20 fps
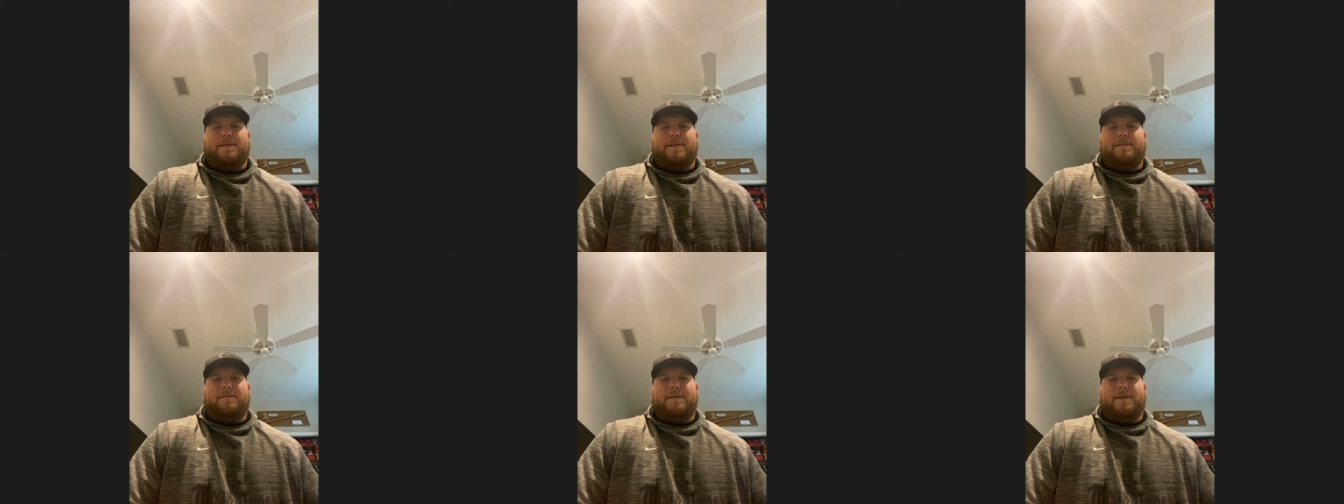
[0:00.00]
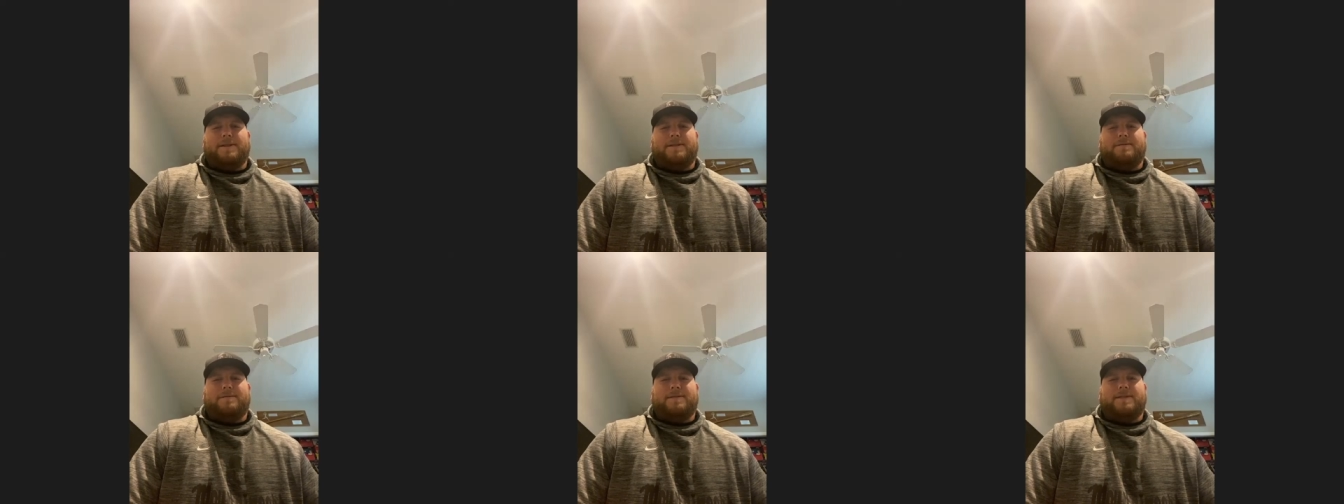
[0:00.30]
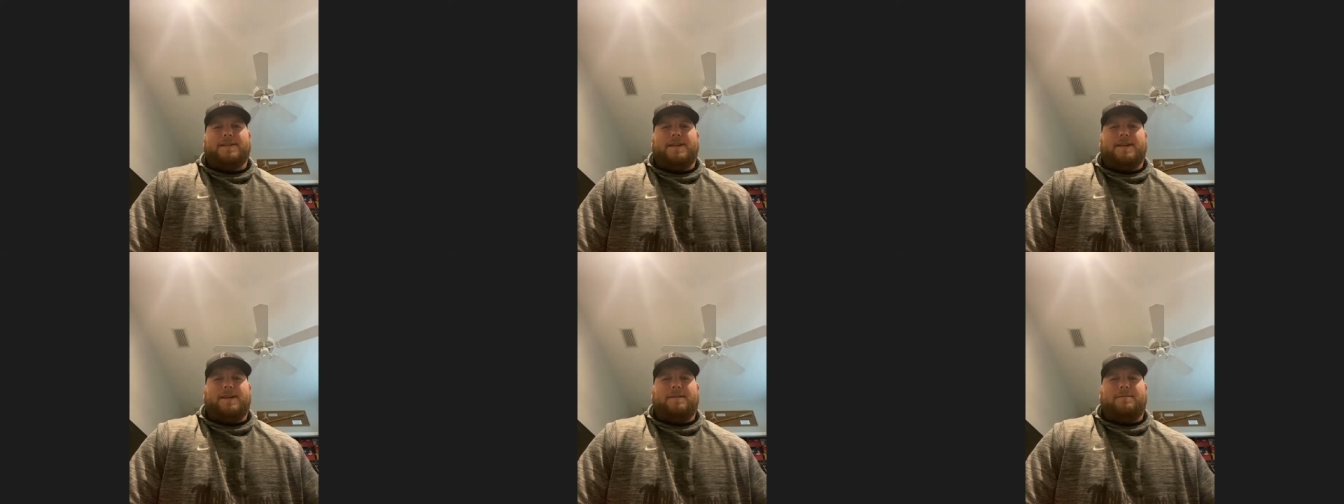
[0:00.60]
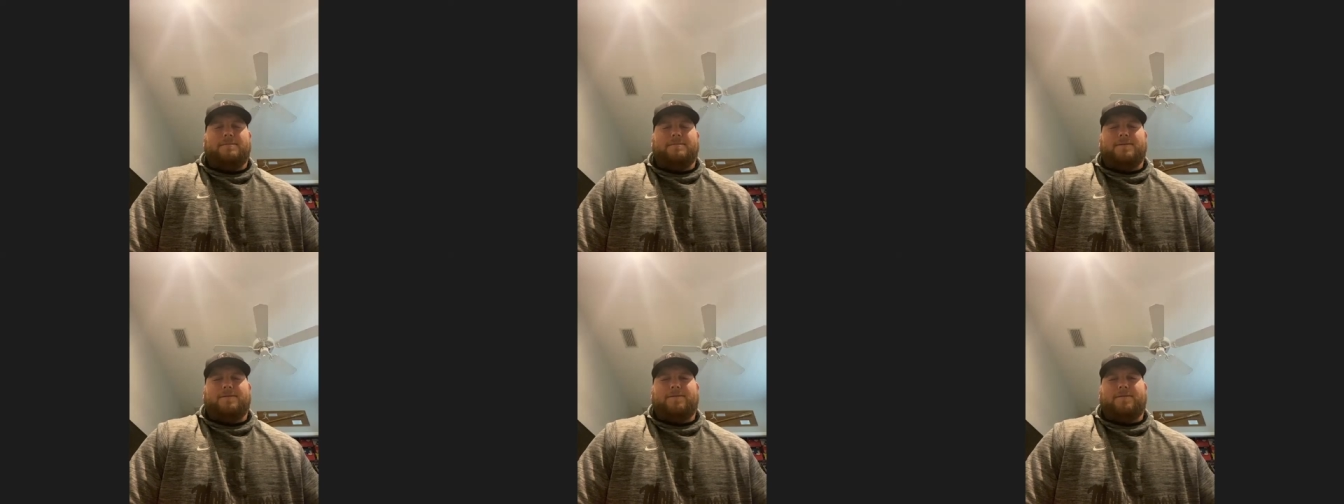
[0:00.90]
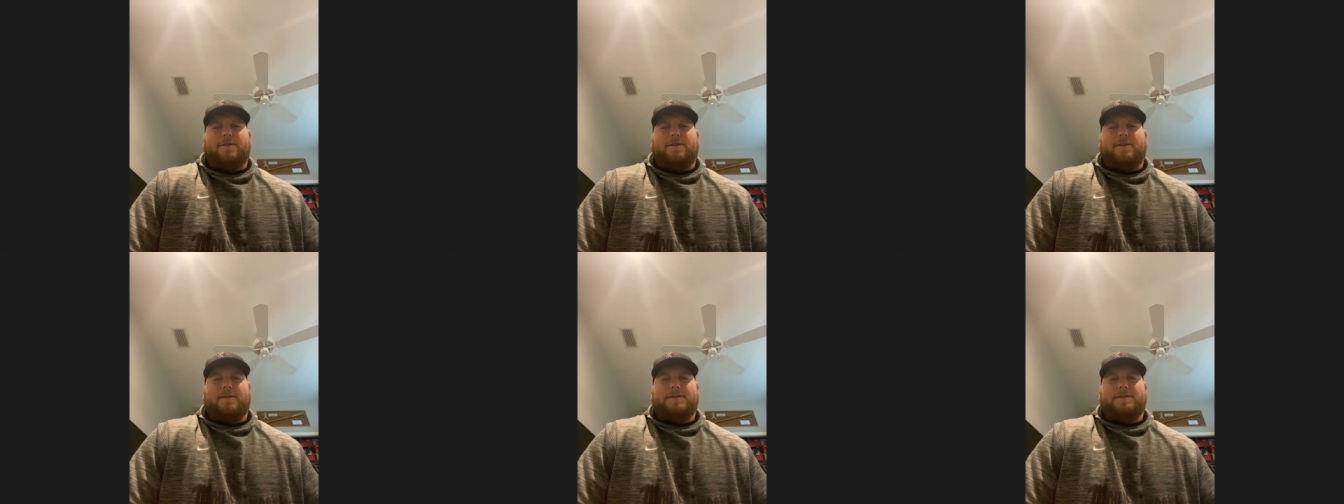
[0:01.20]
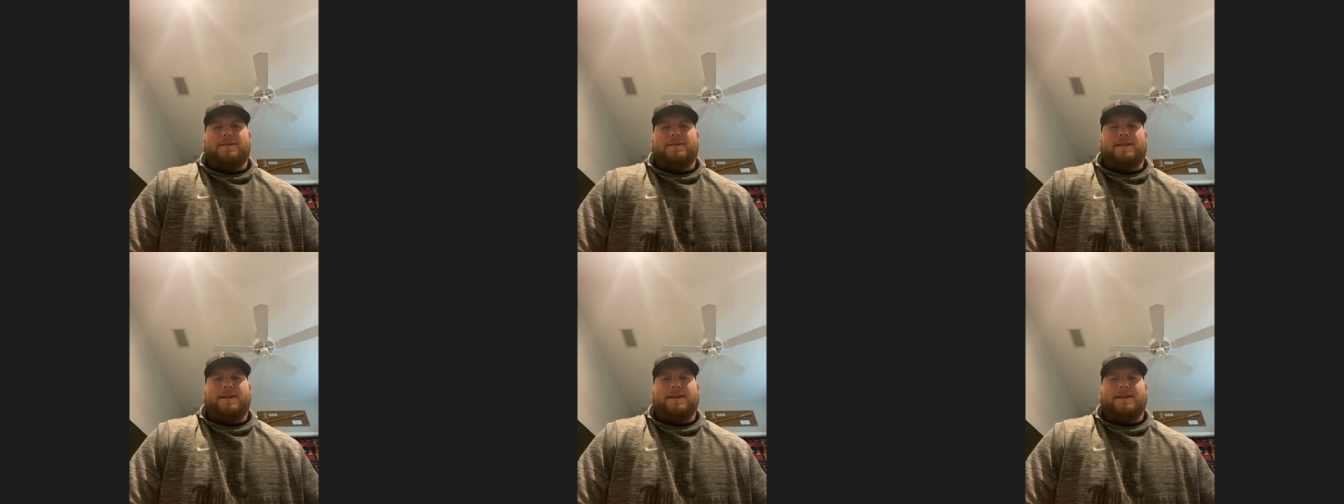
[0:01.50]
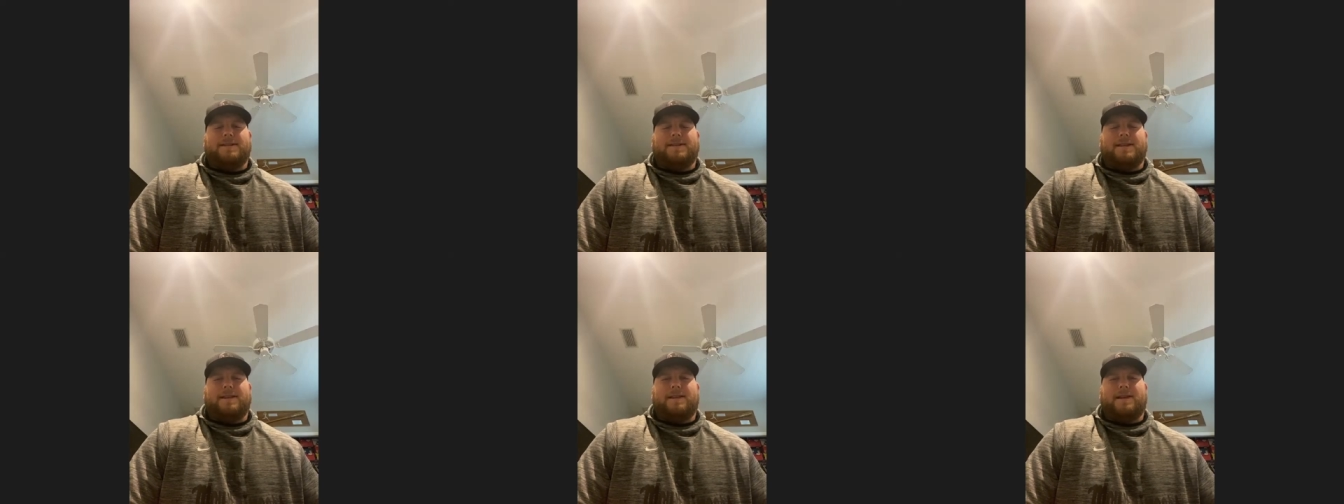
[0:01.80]
defensive schemes, fronts,
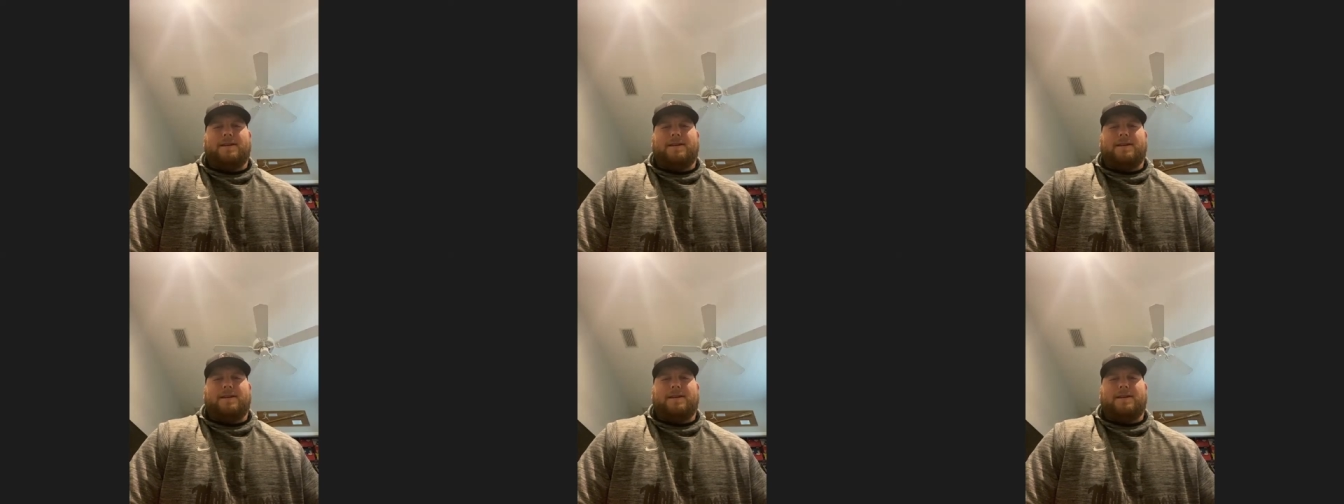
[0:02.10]
things that